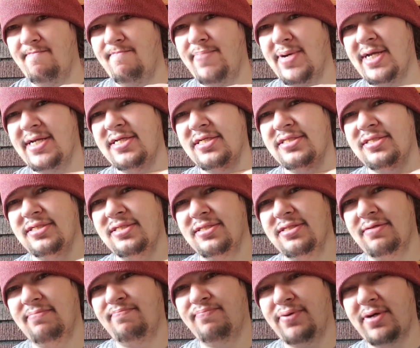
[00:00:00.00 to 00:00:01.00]
but it's
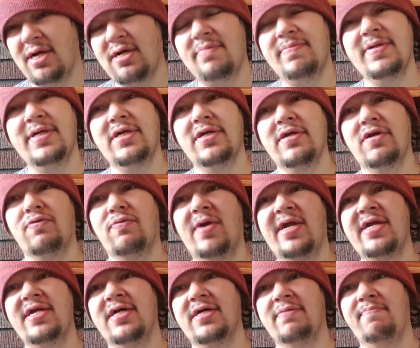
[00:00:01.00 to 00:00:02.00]
probably gonna
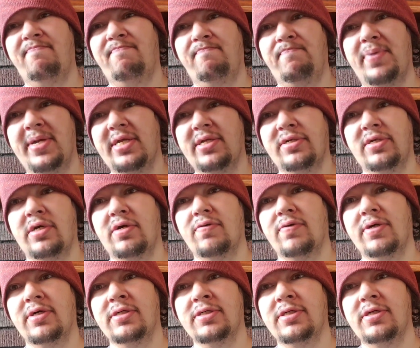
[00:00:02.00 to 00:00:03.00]
rank a bit
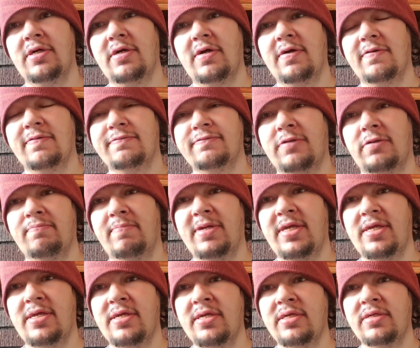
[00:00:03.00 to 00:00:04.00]
lower for
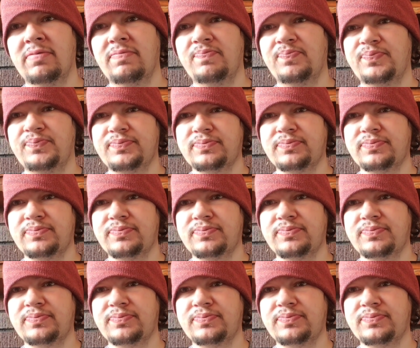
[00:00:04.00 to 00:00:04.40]
me